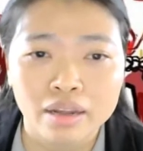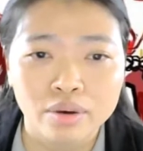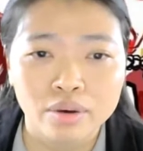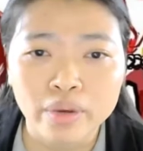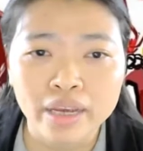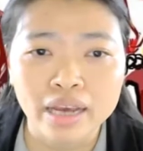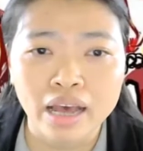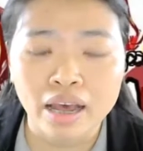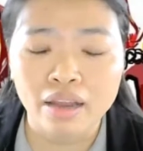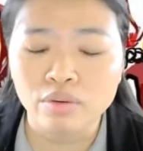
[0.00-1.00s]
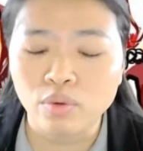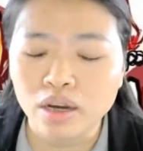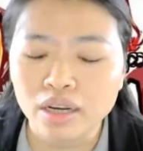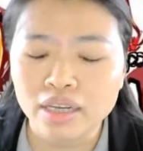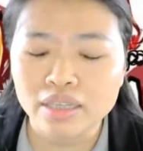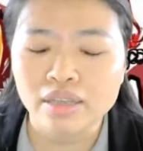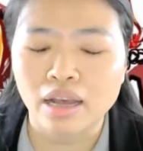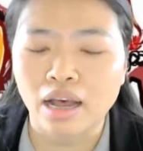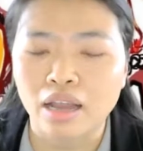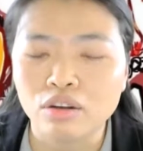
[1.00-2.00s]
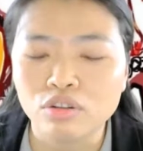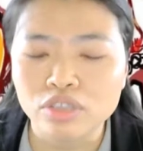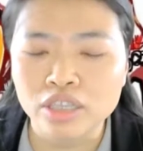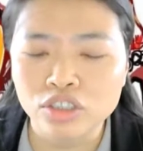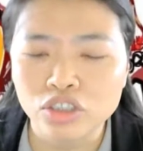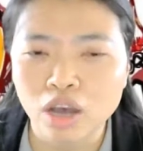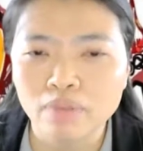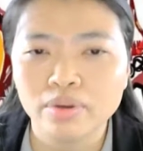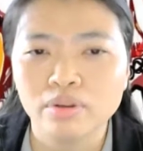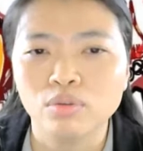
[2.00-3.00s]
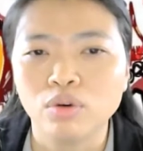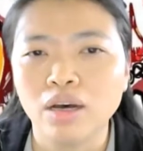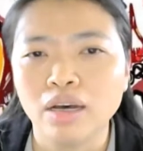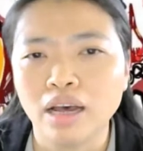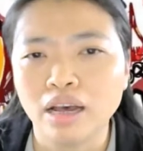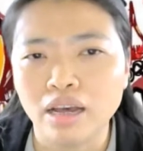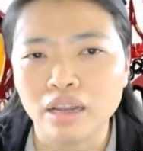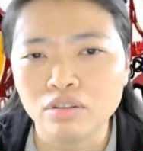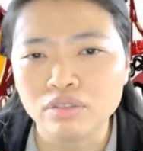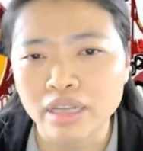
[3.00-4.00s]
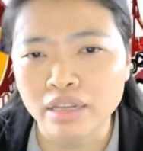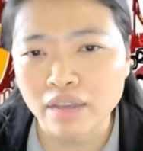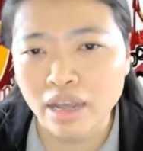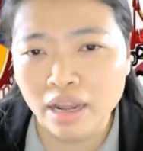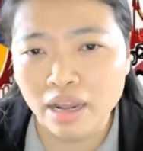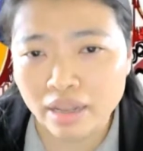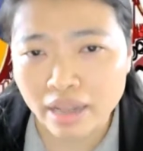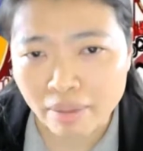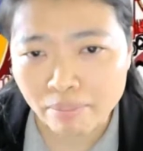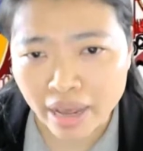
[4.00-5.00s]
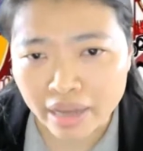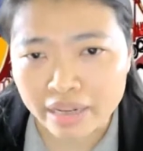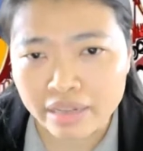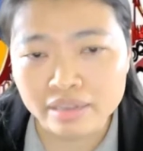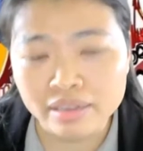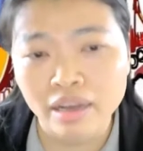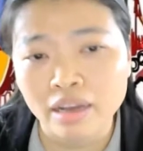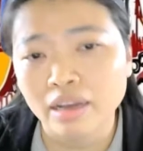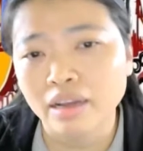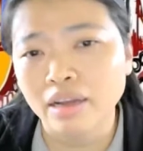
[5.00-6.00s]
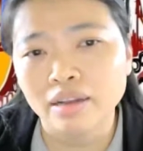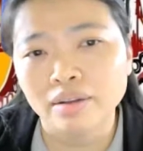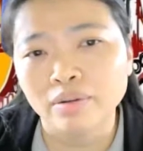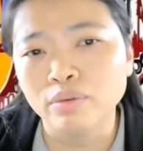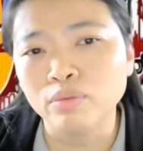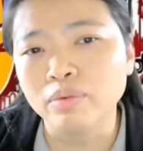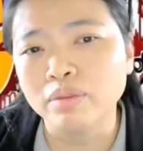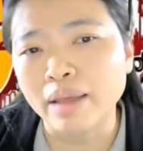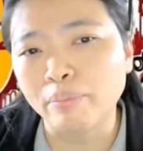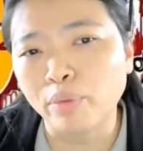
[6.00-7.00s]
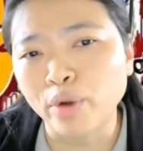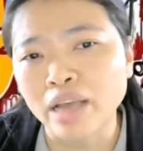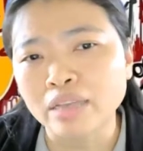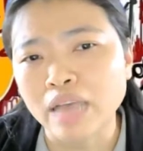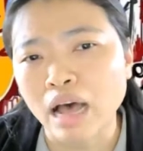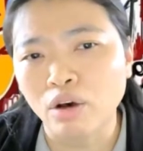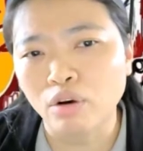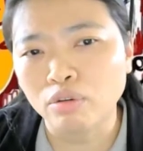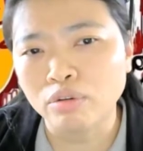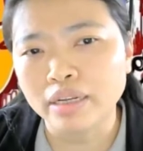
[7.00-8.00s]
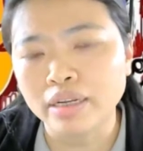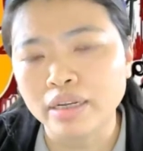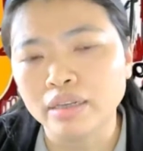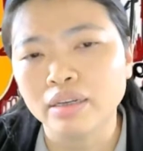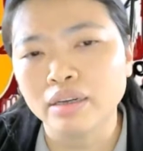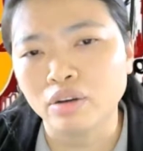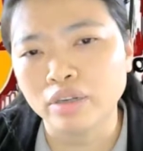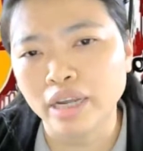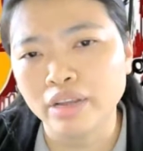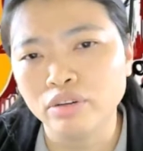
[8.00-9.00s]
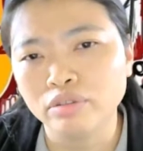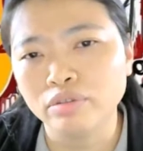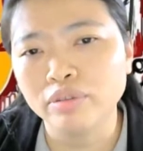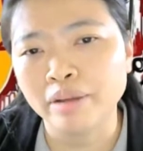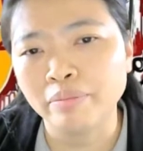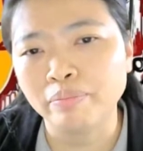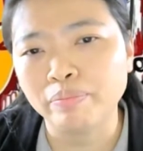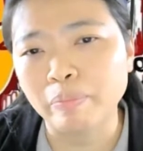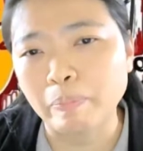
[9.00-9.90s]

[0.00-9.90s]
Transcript: workers are losing job, workers are losing their money. The brands are only continuing